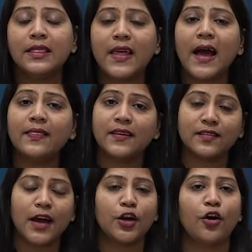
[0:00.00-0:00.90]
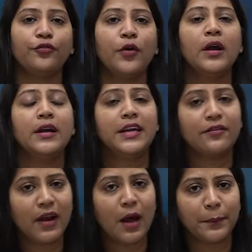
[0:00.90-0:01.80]
then this kind of
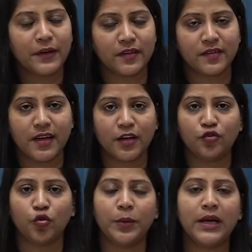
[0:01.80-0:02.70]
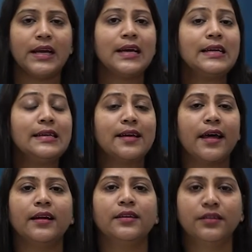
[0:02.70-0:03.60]
development is said to be
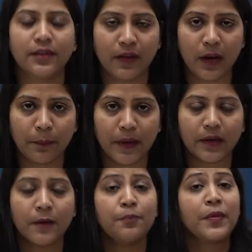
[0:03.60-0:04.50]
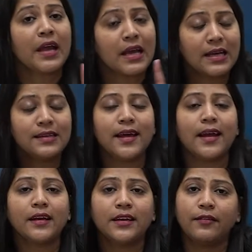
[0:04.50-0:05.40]
indirect development.
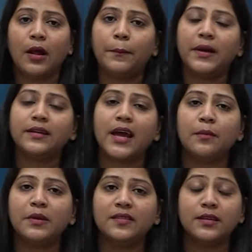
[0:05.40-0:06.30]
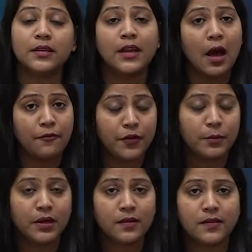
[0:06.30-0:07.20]
Indirect development can be seen in
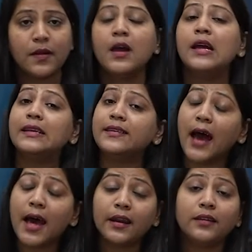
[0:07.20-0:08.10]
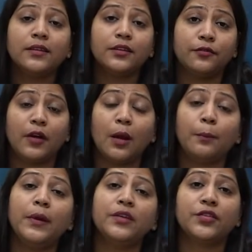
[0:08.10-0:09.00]
amphibians. Direct
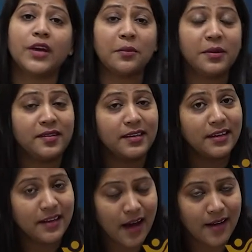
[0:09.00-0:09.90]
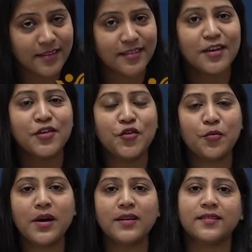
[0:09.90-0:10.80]
development can be seen in us,
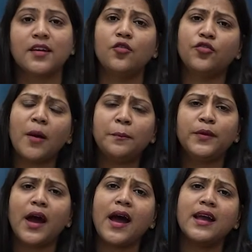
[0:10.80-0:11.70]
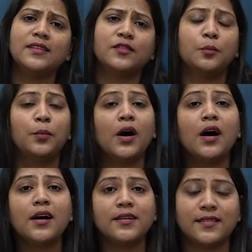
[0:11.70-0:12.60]
humans, reptiles,
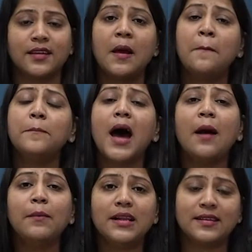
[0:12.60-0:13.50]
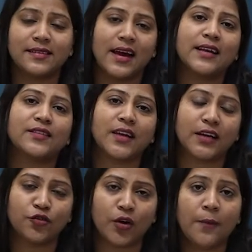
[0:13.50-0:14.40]
birds, mammals,
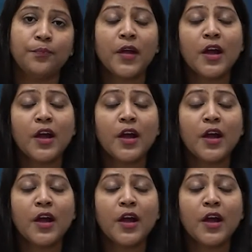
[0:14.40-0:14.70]
etc.